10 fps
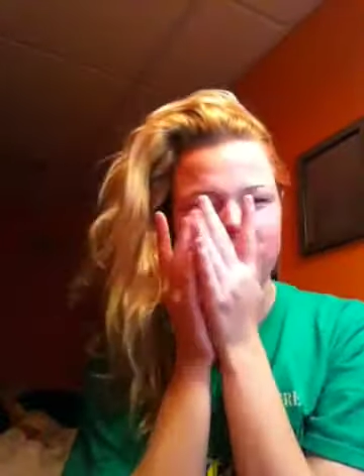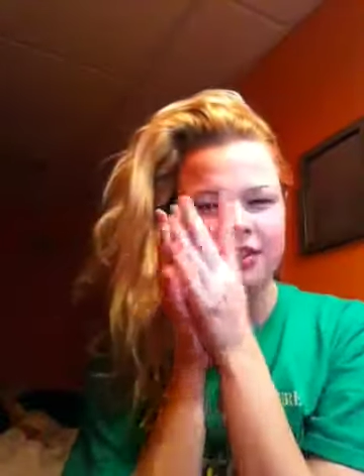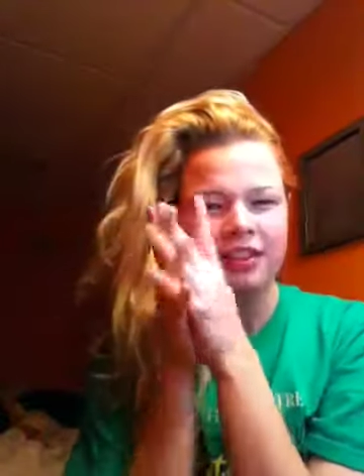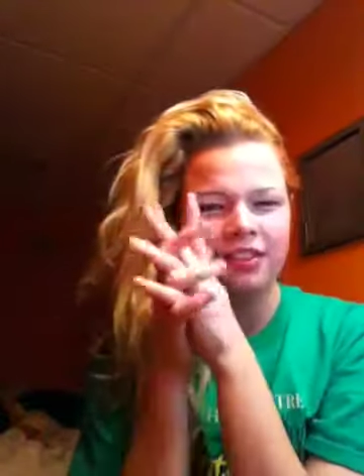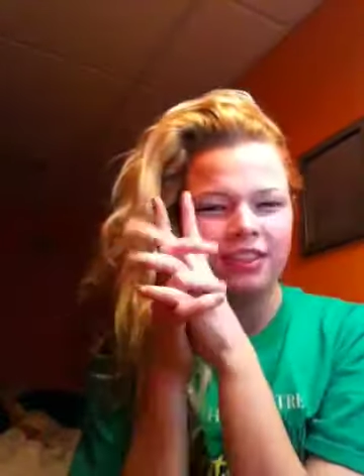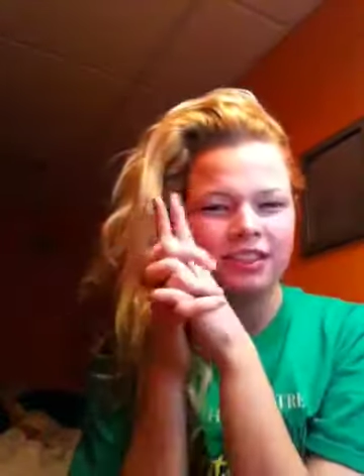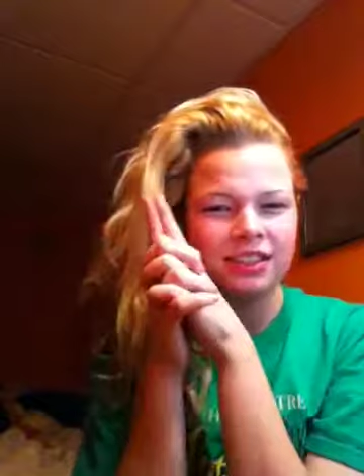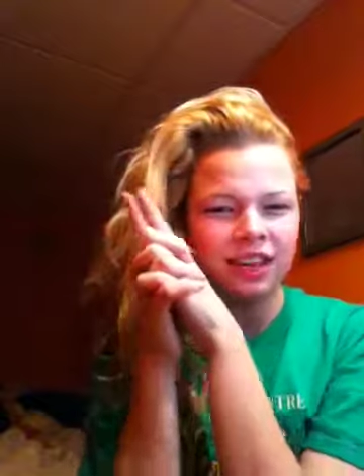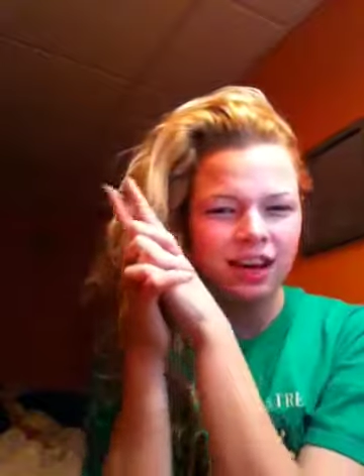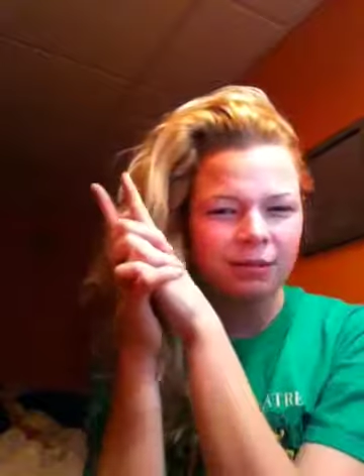think it's on this
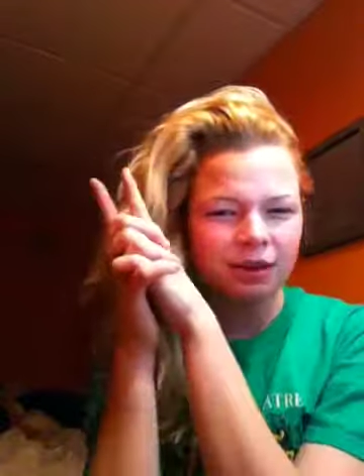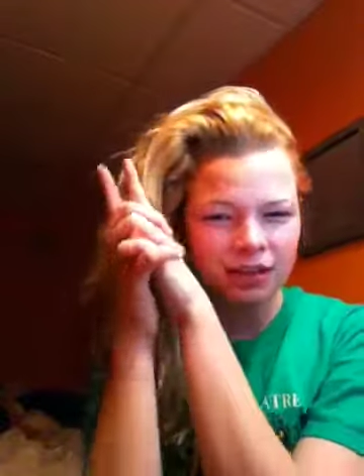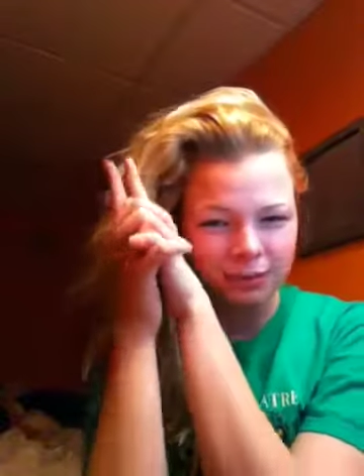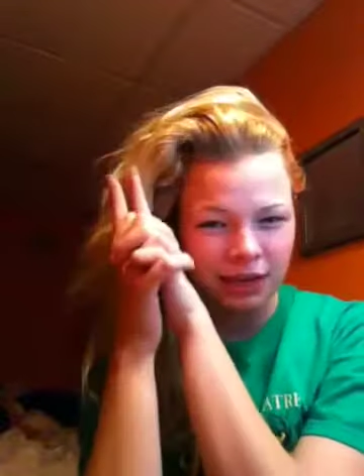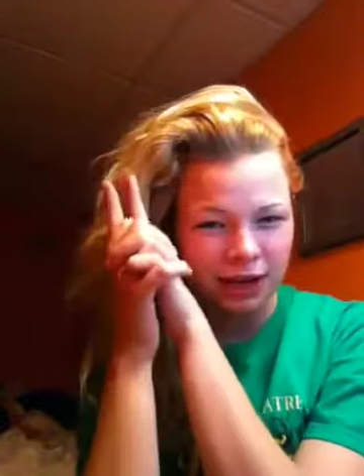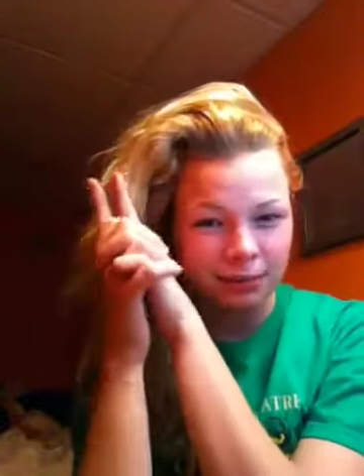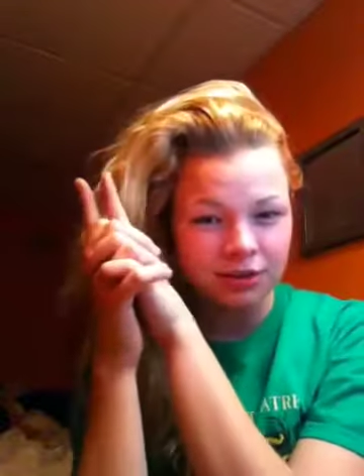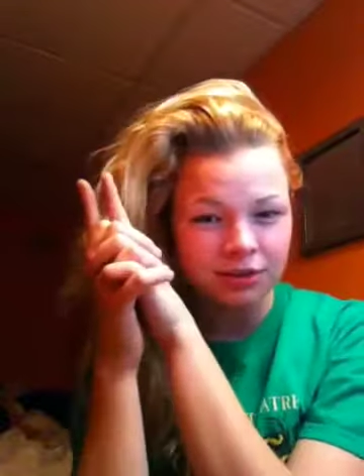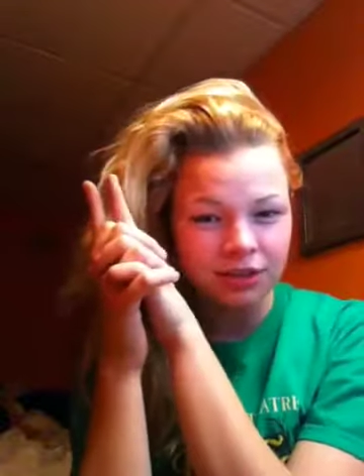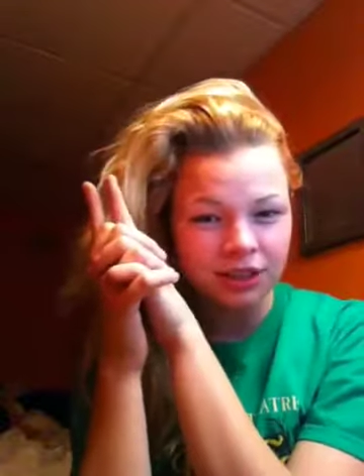side because my
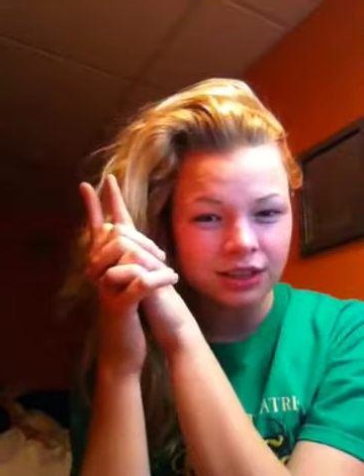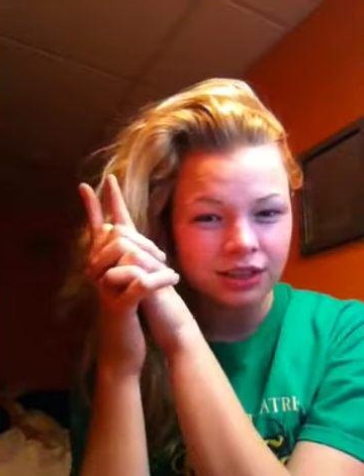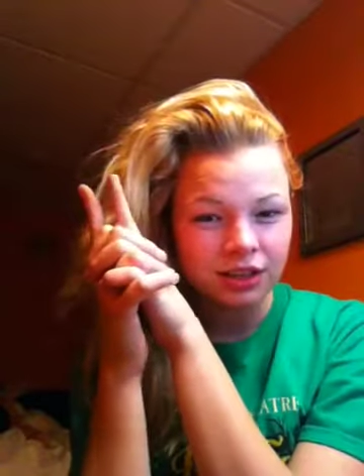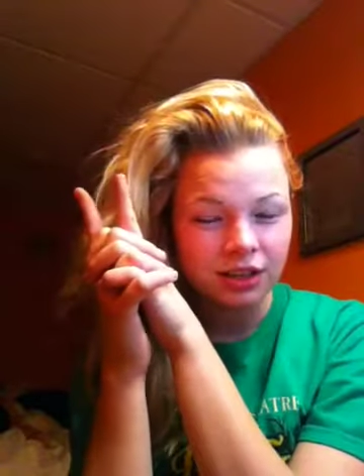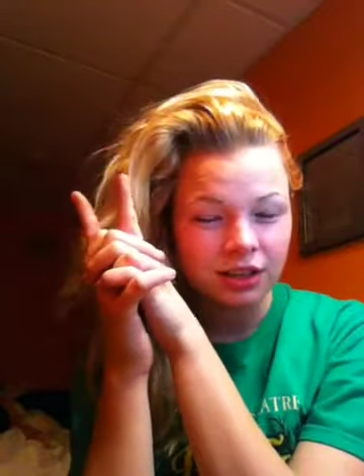camera's reversed.